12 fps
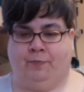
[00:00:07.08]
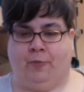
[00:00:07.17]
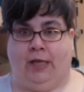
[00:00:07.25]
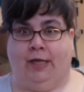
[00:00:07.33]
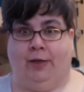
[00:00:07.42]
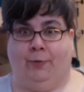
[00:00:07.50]

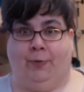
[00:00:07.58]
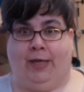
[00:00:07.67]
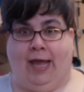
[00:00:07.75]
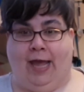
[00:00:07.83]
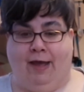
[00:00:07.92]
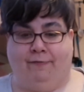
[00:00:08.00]
We
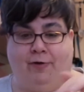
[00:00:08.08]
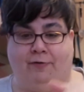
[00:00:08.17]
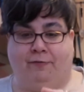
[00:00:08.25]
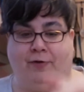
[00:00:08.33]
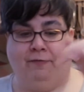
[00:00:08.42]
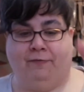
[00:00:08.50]
have our
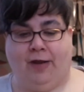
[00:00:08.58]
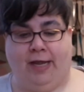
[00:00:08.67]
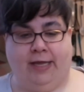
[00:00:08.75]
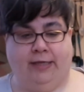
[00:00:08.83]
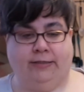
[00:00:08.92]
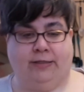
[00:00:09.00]

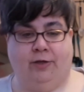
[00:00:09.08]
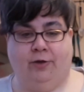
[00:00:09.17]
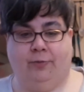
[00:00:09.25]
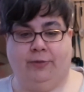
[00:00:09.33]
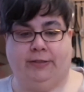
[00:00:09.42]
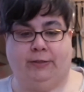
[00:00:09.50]
fringfrangs
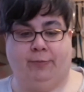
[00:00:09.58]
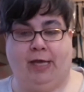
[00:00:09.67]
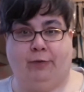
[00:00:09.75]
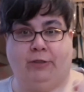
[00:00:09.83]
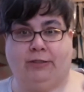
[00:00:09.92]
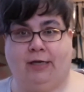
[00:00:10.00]
with some animal
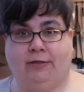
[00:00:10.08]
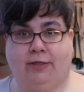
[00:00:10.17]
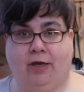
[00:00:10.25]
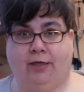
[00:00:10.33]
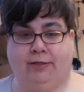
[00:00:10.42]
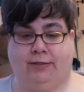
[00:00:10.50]
style
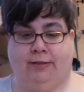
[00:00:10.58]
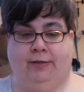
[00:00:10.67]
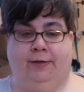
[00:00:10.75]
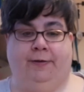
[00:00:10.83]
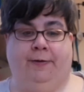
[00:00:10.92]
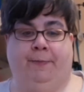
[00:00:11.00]
sauce,
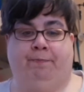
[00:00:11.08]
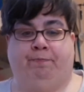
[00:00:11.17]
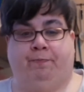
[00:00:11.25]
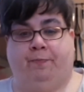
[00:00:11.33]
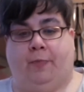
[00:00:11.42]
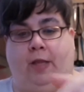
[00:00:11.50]

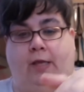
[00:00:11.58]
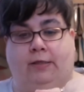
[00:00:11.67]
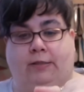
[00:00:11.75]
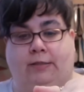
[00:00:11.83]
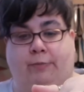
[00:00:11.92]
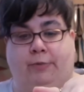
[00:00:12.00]

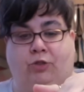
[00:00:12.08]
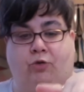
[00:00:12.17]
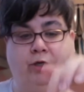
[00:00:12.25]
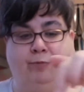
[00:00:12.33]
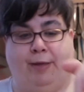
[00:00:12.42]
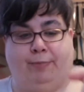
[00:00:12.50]
some assorted
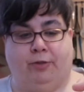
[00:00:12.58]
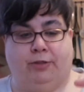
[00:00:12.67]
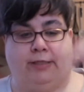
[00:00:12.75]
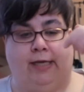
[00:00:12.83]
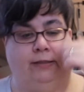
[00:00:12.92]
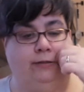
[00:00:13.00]
peppers,
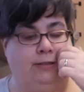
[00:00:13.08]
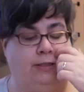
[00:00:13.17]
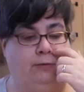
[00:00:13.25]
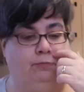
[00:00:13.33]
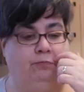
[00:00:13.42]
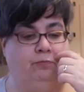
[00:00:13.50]
and
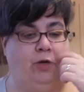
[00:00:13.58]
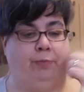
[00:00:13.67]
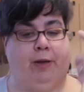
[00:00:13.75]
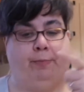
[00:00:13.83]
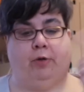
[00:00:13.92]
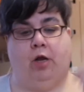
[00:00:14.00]
some red
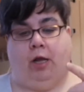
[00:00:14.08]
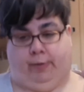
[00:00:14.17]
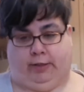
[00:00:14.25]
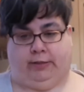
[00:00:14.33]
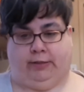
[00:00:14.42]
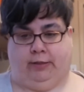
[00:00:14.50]
pepper
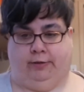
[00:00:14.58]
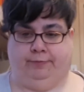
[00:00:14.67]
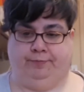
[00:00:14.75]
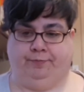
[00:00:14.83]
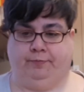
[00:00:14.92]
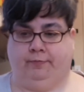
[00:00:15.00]
hummus.
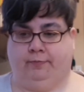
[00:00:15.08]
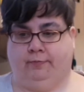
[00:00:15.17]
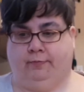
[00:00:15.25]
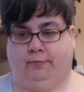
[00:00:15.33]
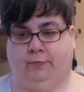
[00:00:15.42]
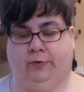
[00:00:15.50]

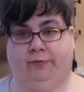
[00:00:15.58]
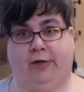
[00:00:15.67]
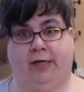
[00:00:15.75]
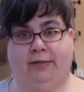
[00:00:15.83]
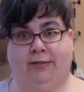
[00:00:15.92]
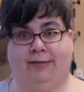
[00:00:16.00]

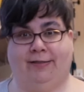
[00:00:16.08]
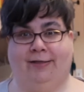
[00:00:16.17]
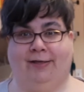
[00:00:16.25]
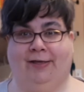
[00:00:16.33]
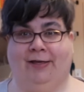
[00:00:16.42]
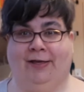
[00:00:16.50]
Friends,
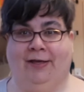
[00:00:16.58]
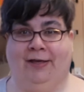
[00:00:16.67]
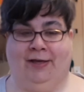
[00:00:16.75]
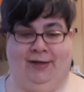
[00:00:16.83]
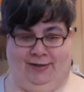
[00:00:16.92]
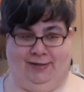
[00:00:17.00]

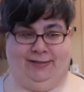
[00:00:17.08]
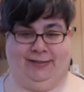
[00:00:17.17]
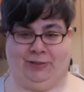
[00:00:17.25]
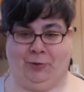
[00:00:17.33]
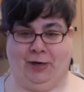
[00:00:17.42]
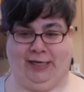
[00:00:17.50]

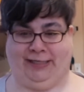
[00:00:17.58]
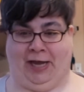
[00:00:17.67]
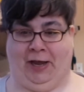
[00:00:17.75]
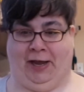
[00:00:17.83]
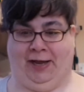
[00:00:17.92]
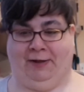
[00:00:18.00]
story
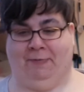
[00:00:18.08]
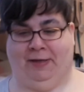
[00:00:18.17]
time.